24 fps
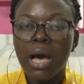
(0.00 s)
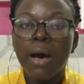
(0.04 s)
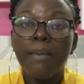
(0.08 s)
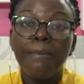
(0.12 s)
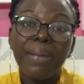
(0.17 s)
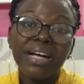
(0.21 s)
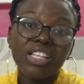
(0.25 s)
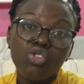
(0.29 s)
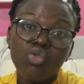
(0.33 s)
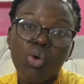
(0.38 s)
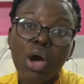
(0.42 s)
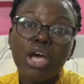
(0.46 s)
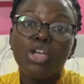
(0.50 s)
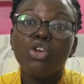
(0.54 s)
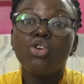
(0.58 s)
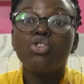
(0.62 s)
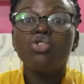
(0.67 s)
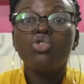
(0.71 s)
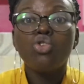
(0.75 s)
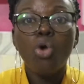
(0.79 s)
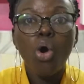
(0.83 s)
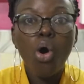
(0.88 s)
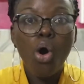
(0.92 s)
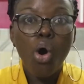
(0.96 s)
But
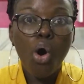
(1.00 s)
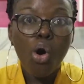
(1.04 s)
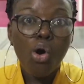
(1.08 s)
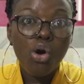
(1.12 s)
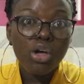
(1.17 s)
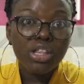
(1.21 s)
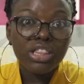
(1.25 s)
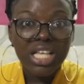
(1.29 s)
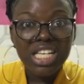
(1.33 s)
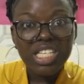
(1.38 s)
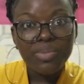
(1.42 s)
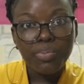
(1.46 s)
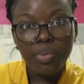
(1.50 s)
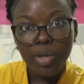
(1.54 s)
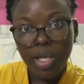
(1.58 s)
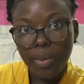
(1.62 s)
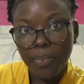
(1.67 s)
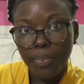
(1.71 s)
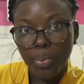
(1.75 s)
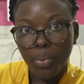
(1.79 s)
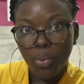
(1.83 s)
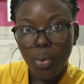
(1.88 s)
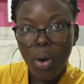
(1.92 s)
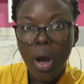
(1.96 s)
you know all these
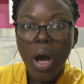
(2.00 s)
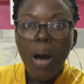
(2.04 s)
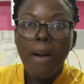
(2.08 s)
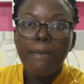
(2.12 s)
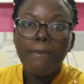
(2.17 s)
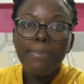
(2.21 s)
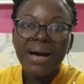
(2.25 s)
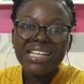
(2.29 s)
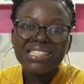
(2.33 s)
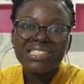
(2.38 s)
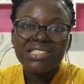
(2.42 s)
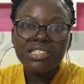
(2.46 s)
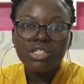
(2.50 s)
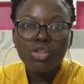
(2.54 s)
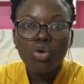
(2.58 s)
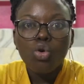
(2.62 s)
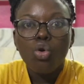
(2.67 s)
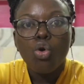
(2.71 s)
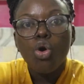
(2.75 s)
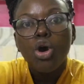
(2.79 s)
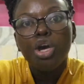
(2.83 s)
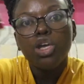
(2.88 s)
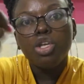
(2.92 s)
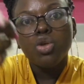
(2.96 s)
people, but
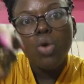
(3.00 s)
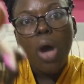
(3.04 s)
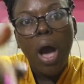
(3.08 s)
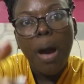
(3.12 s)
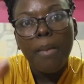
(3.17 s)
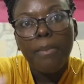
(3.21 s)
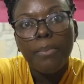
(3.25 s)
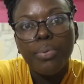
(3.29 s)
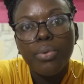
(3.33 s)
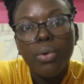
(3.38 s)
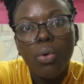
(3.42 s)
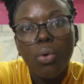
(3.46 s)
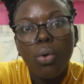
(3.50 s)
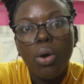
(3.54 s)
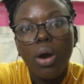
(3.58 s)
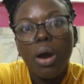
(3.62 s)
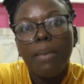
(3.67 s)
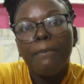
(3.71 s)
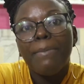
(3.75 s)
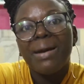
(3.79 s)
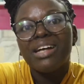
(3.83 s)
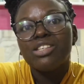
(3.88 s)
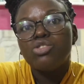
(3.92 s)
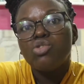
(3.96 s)
still you are
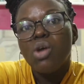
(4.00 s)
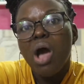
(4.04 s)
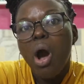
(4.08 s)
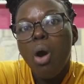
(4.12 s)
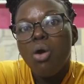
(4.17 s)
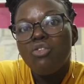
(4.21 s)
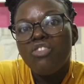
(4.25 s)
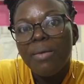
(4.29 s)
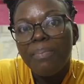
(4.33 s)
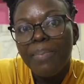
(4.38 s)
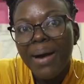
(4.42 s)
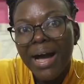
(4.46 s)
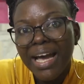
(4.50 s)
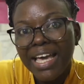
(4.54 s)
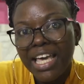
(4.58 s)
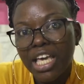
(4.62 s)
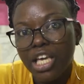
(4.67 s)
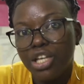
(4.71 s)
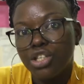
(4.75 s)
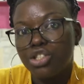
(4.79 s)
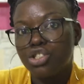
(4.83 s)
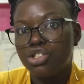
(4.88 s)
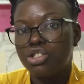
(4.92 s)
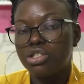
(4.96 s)
broke, but you are
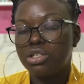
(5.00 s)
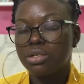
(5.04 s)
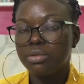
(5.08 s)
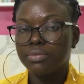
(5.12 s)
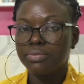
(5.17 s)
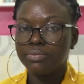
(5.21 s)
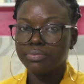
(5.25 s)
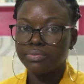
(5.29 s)
overpackaged.